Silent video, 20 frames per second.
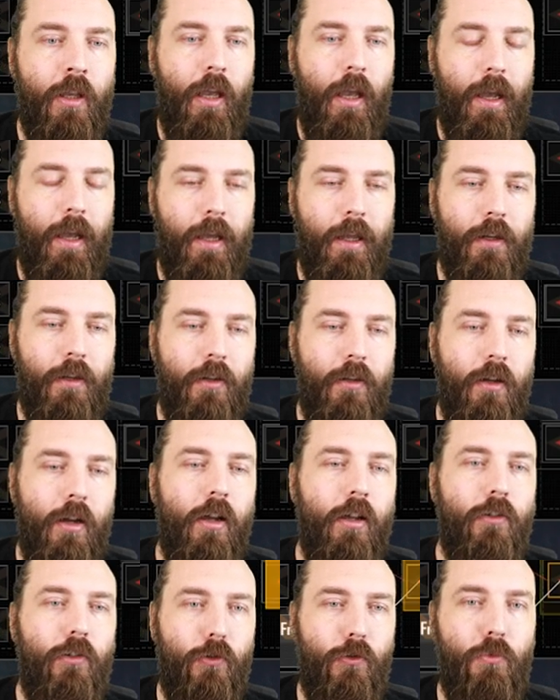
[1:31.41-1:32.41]
And
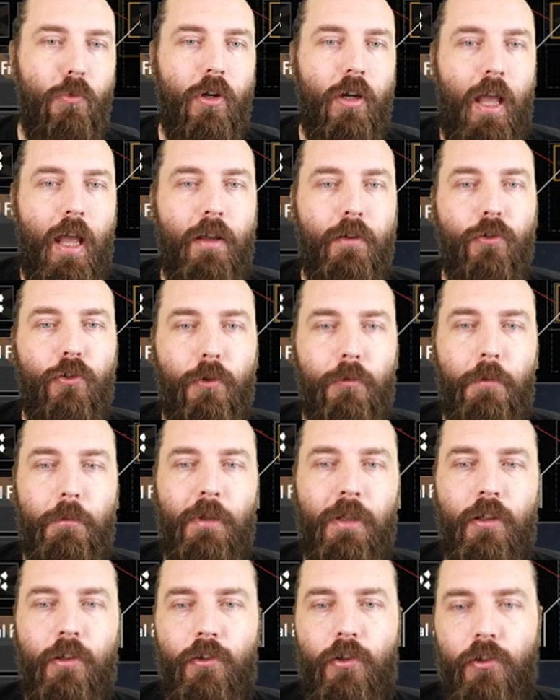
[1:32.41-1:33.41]
I do want to have some
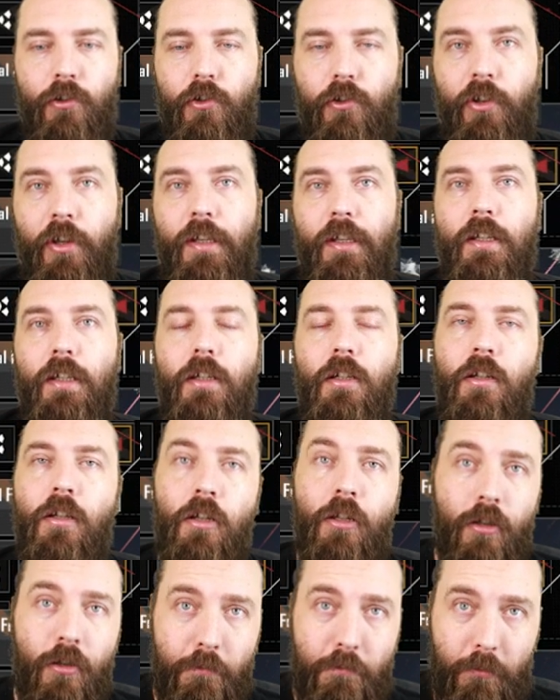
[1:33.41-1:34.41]
ability to take in
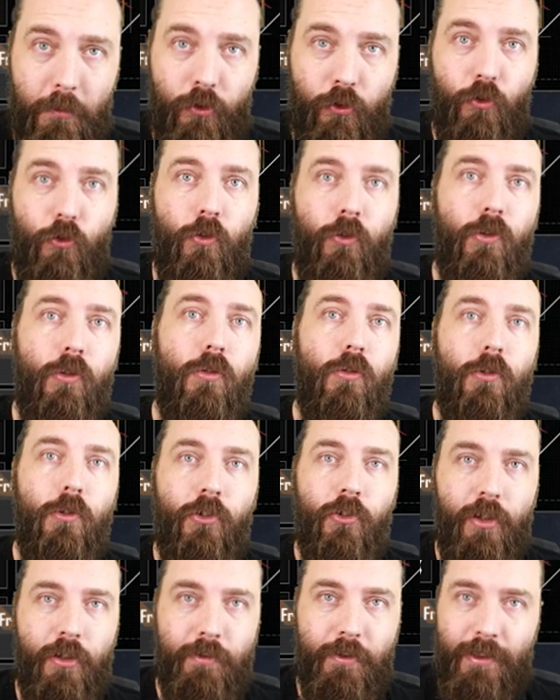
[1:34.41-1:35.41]
Mistral,
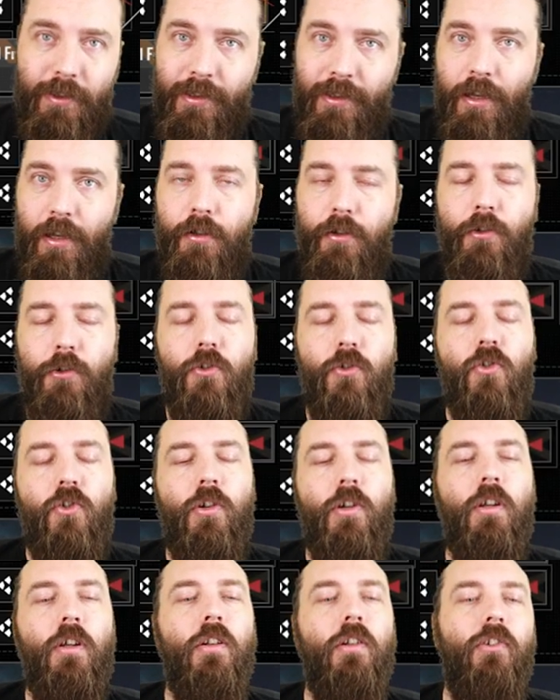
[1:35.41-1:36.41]

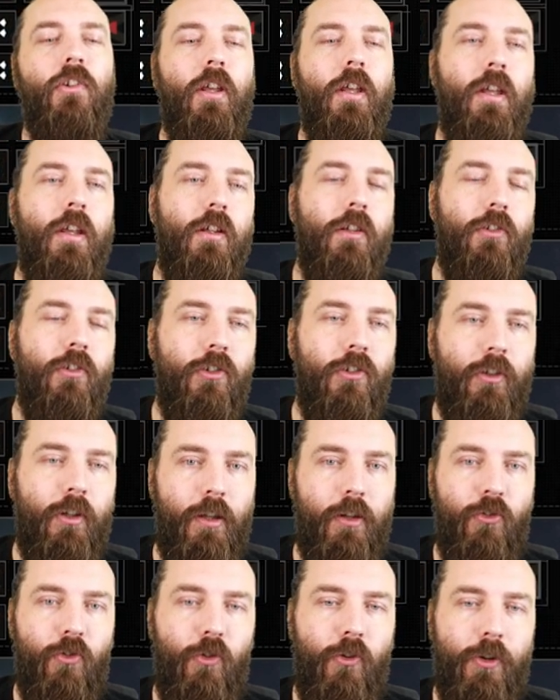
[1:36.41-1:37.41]
CVT800,
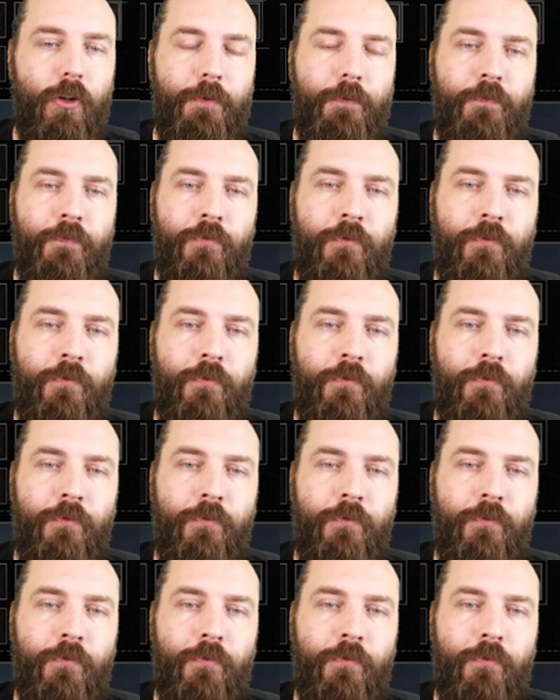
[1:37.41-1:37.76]
etc.